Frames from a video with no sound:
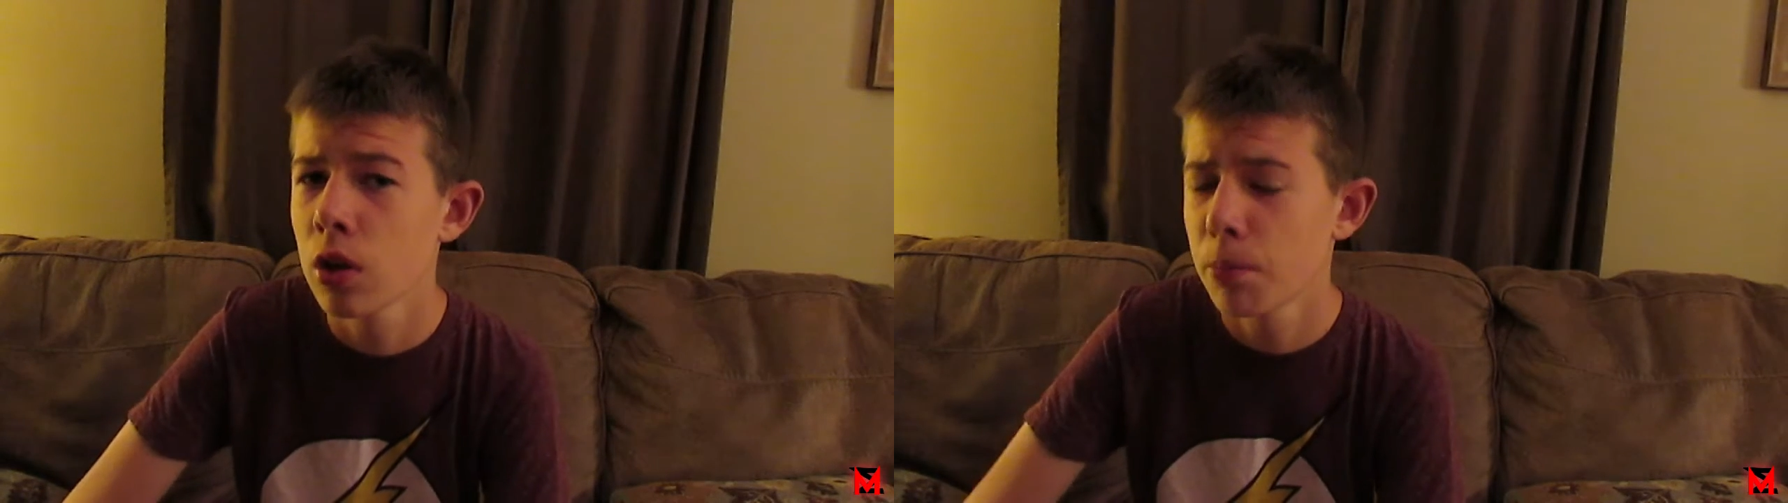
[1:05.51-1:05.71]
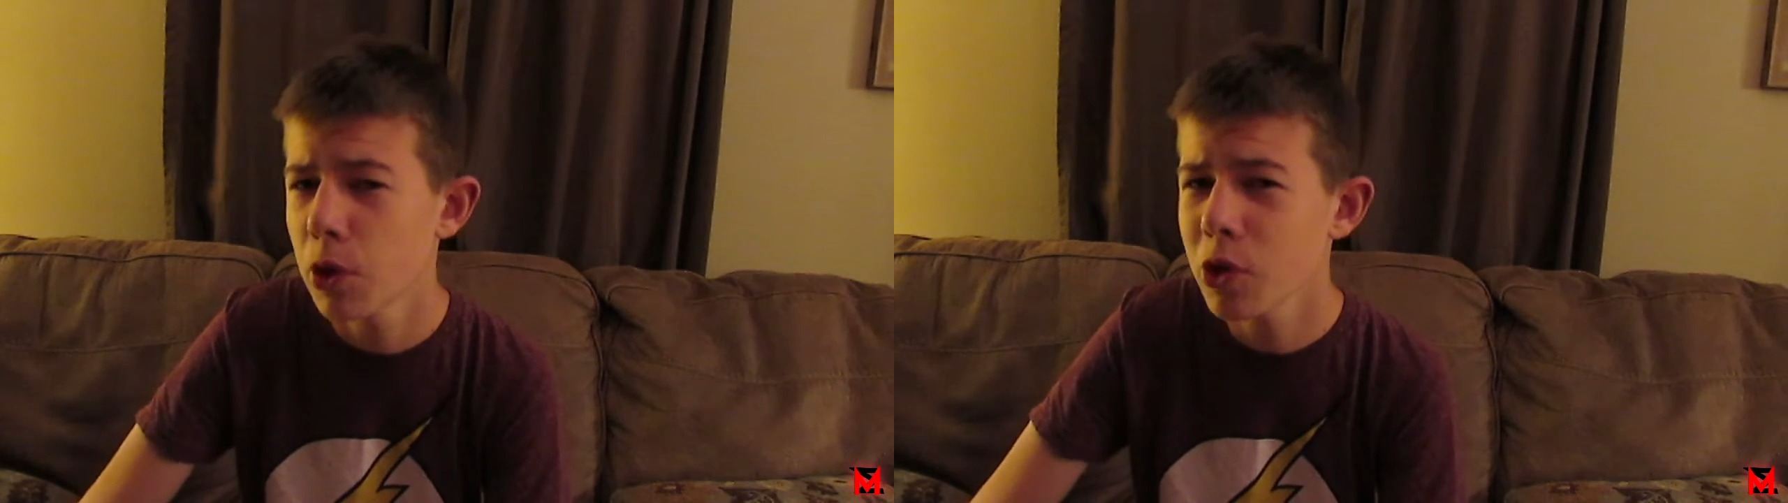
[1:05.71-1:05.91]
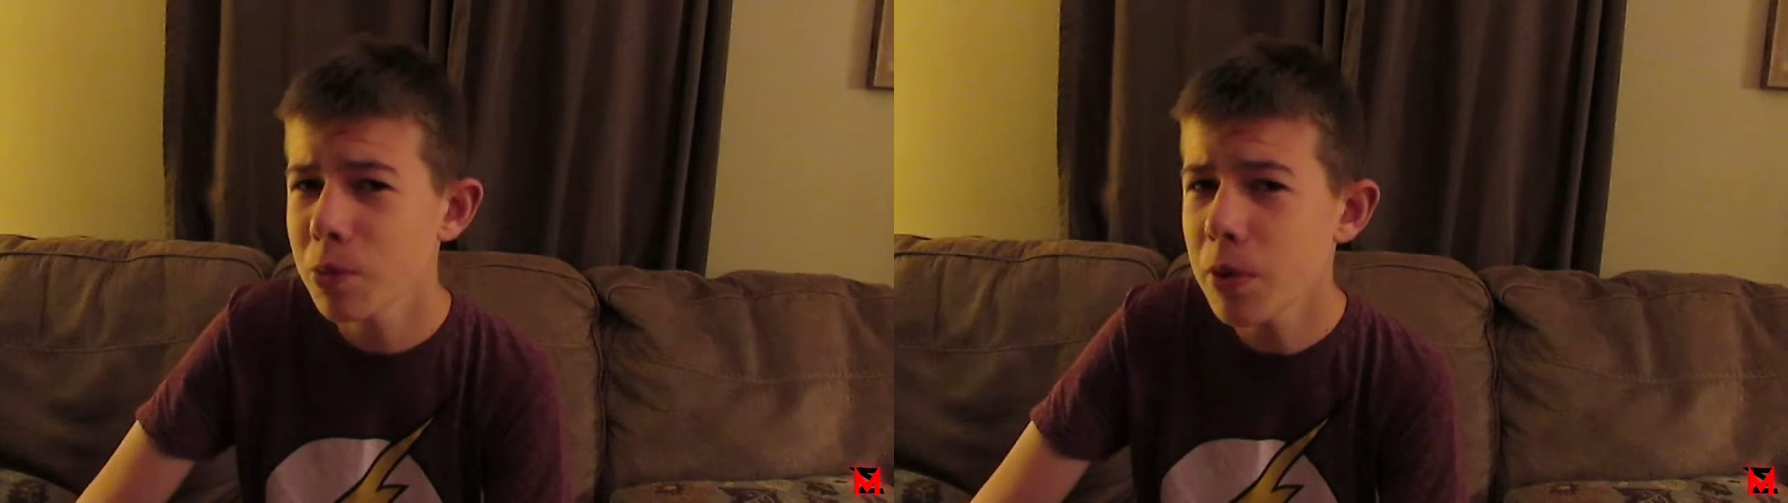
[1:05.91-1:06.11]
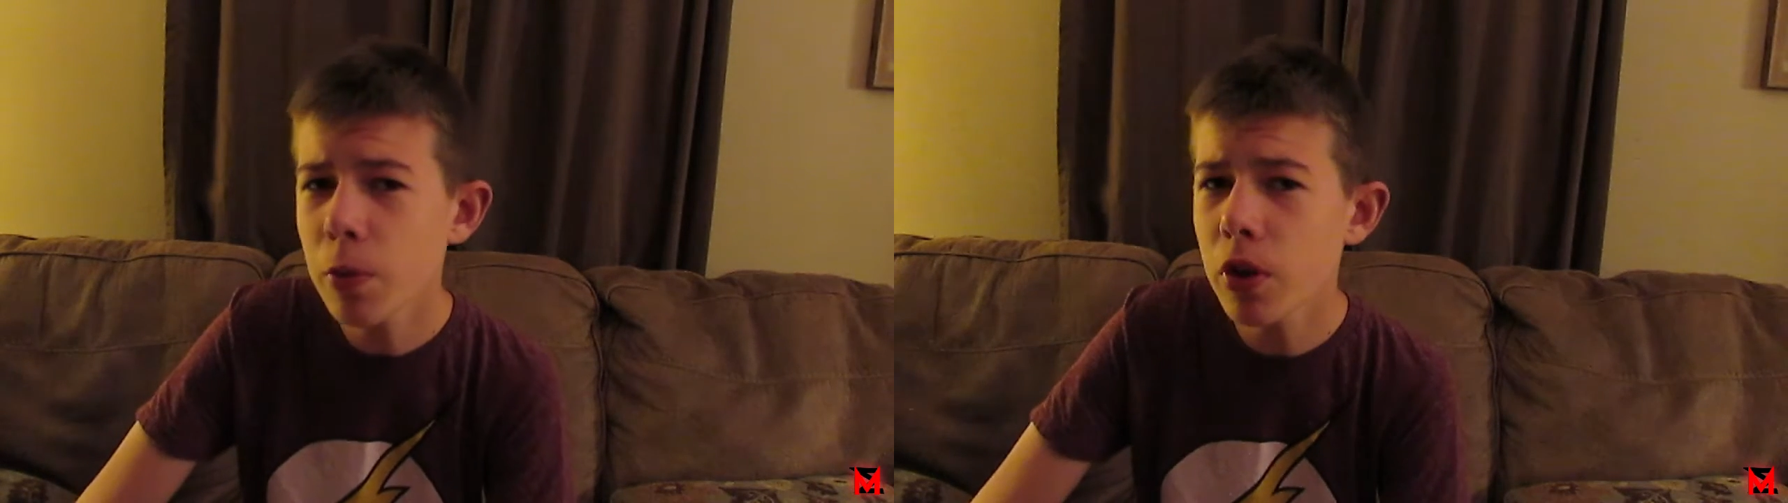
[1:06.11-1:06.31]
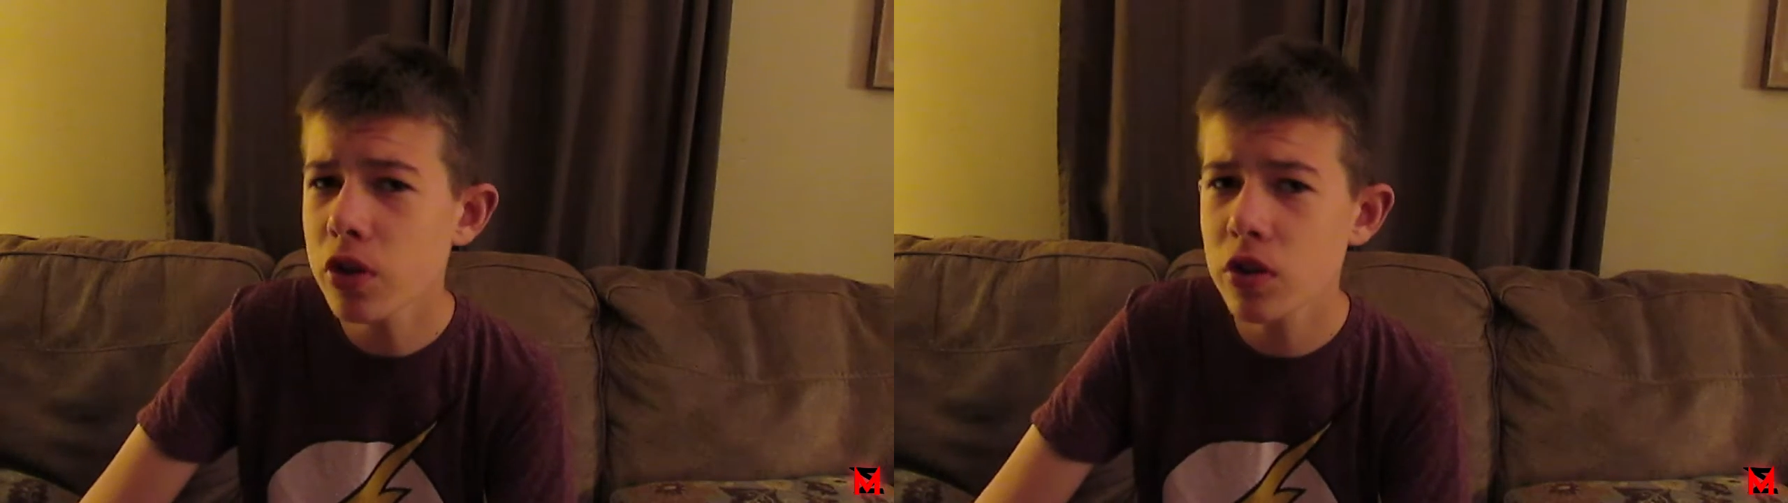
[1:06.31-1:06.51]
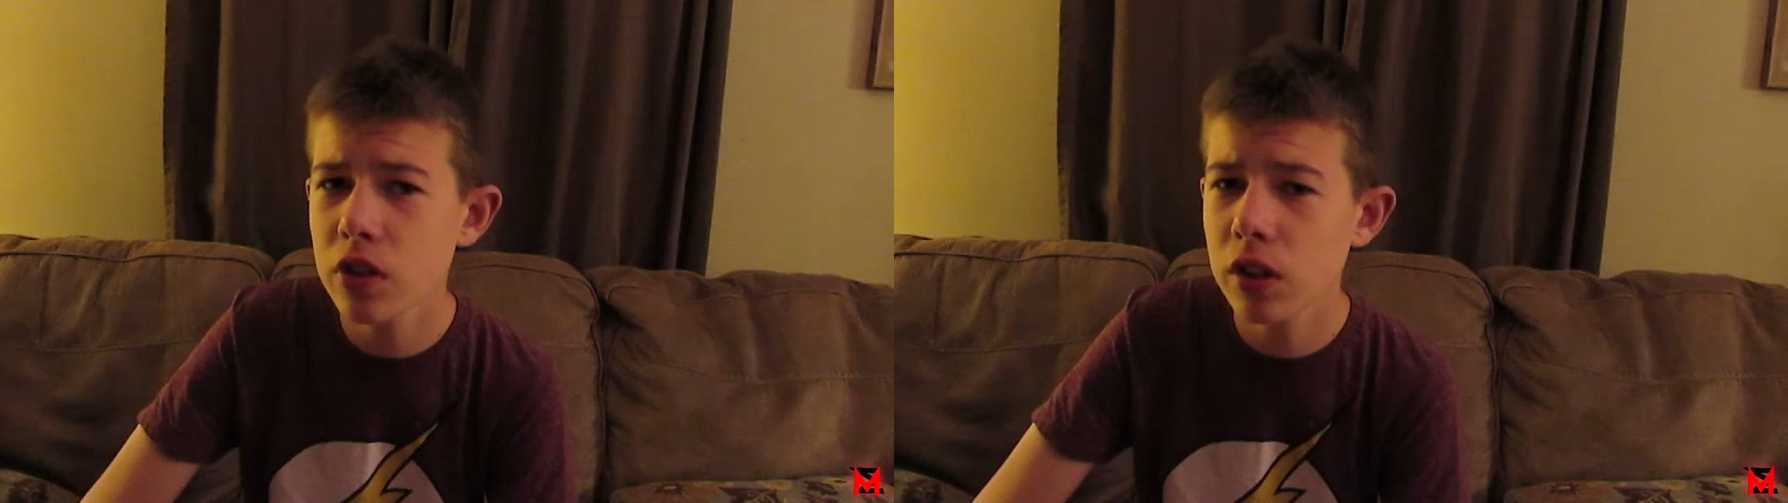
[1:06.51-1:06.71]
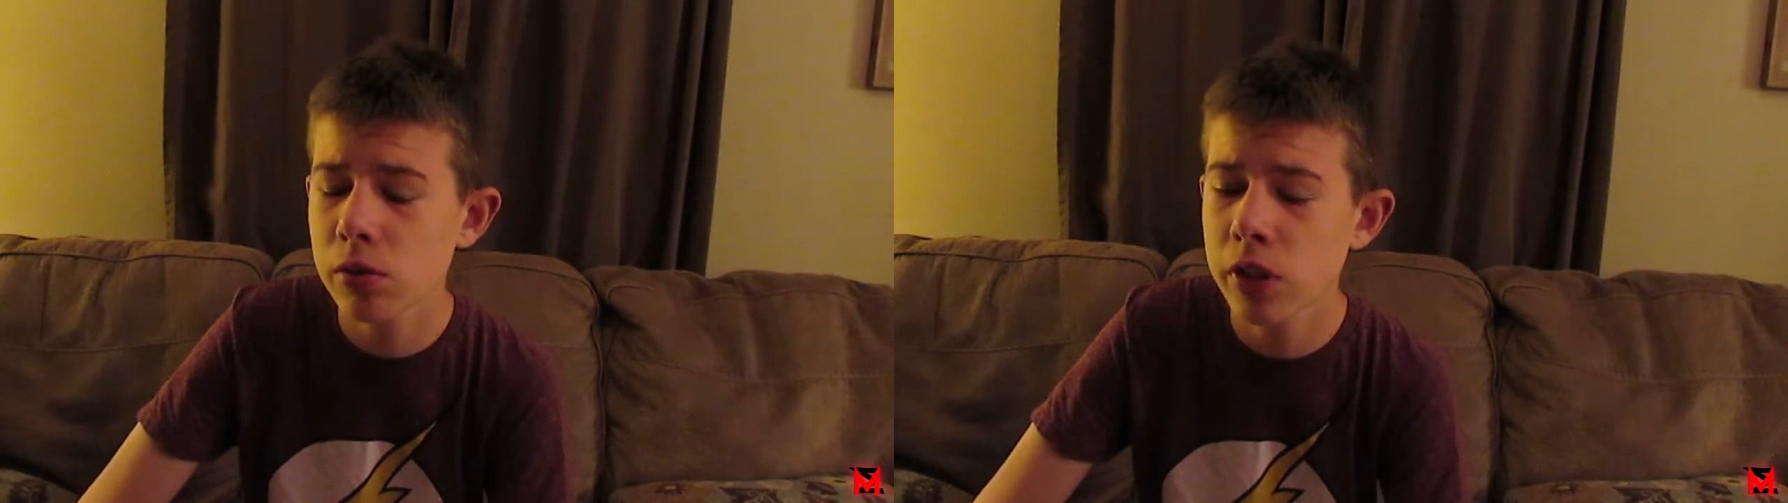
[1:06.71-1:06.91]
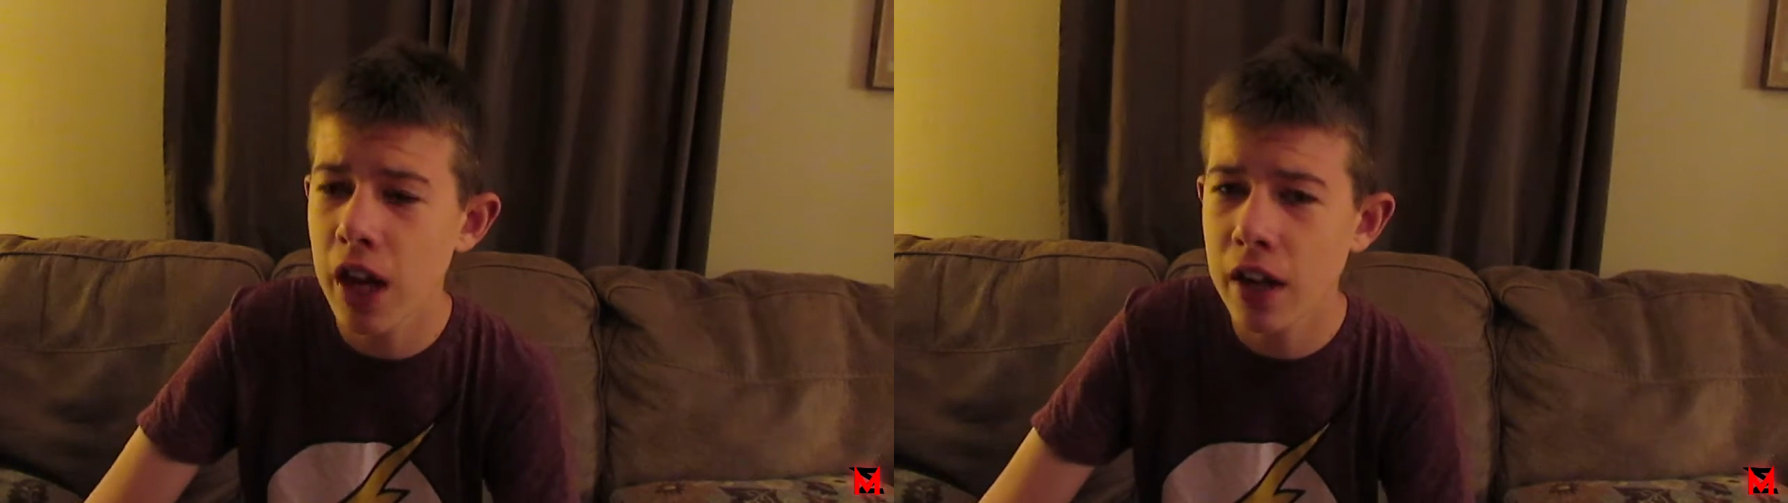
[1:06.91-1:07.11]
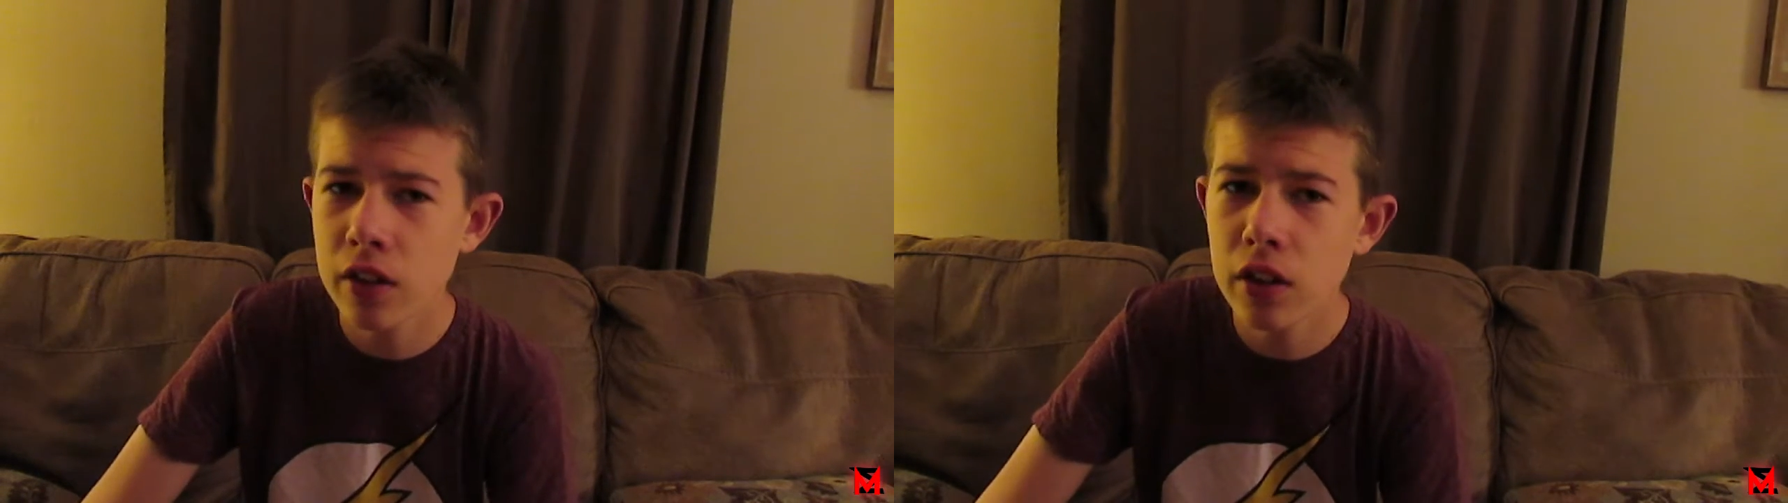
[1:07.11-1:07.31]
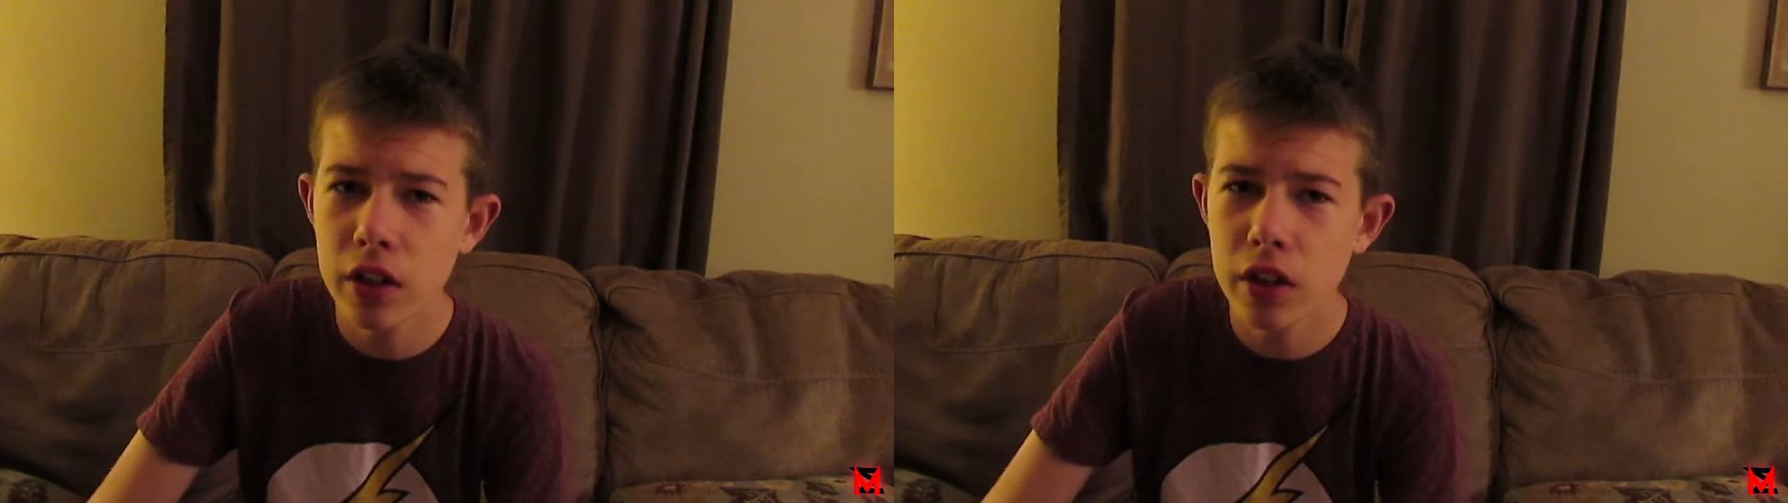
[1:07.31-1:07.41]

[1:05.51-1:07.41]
Most people are just like reacting.